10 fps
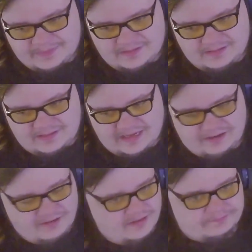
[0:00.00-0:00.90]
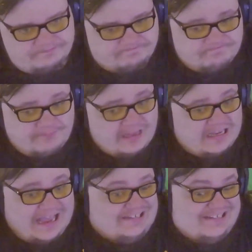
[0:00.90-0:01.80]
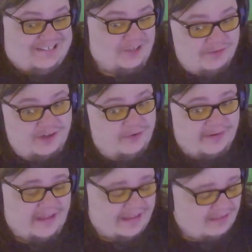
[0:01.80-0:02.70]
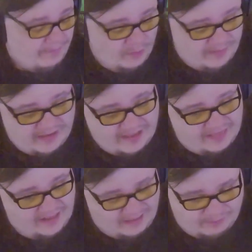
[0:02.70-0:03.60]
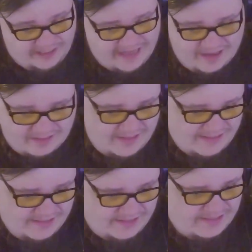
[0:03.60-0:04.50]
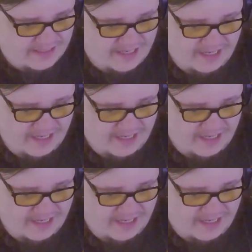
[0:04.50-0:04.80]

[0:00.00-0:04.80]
I don't know. I just don't know, and at the moment, I think I'm running out of things to say.